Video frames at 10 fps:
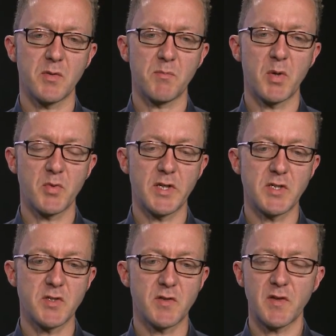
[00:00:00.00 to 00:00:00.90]

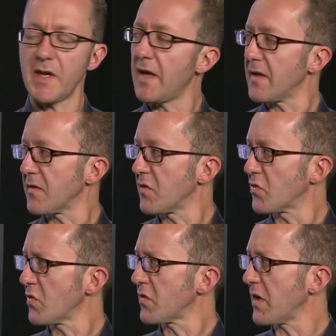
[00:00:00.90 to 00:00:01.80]
populations. And as it
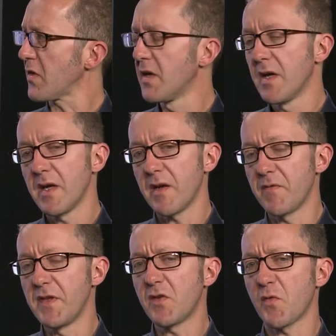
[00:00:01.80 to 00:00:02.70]
turns out,
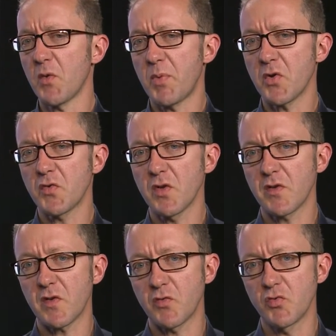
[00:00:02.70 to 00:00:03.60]
if these 4
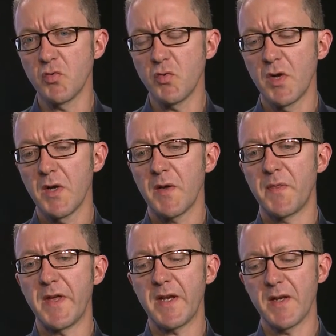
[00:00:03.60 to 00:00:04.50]
postulates are true,
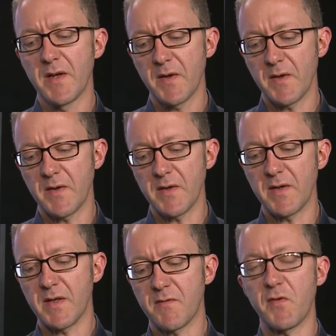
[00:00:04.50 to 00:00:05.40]
then
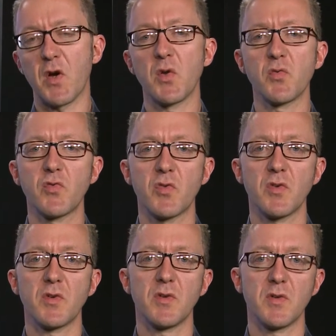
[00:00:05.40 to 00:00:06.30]
it follows
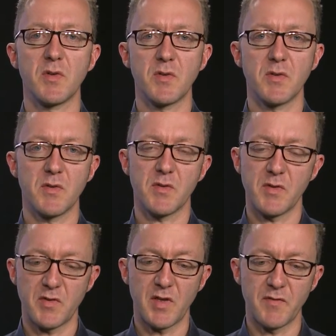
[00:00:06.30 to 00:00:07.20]

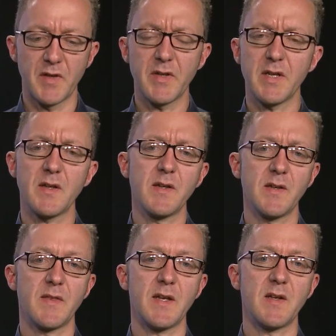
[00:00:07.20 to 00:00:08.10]
self-evidently
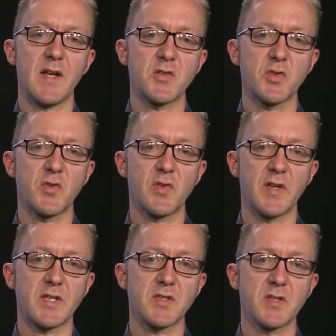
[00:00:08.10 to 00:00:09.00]
that natural
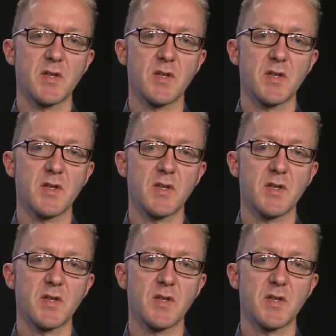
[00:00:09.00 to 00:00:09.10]
selection